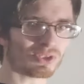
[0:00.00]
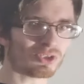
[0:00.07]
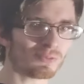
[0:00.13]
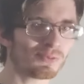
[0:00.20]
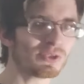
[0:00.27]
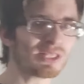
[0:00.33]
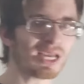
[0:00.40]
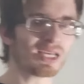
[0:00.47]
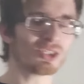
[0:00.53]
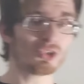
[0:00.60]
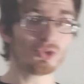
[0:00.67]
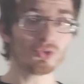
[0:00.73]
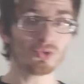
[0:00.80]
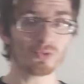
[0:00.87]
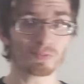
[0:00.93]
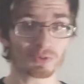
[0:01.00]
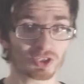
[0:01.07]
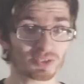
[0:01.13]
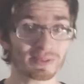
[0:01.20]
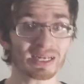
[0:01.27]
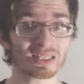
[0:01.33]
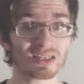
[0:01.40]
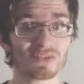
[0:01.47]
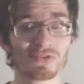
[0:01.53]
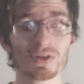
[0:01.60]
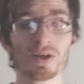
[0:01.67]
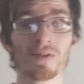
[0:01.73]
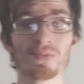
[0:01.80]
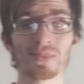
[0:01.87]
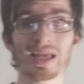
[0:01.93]
to put that into perspective,
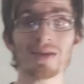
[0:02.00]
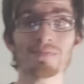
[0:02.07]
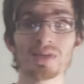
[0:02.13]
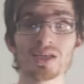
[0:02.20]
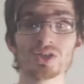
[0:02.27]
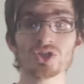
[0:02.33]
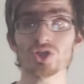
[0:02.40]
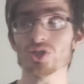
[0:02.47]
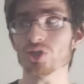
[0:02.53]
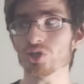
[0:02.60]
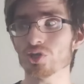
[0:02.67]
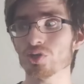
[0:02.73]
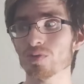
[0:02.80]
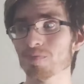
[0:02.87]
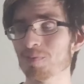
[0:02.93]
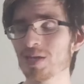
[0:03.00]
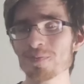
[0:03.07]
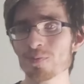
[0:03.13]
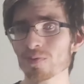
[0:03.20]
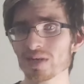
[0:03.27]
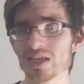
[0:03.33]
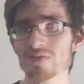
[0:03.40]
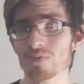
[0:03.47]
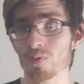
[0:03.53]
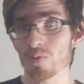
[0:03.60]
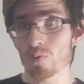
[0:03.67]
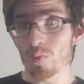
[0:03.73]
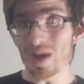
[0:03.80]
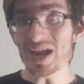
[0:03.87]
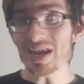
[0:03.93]
that means people live
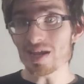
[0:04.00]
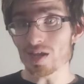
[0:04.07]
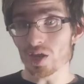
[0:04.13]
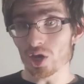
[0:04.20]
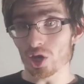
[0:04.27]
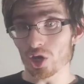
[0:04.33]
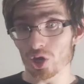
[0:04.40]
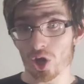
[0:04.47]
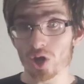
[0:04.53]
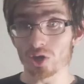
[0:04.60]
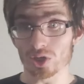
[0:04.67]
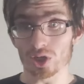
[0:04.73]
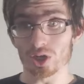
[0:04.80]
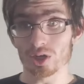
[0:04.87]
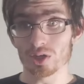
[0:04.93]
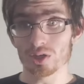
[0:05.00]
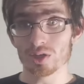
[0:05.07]
way longer.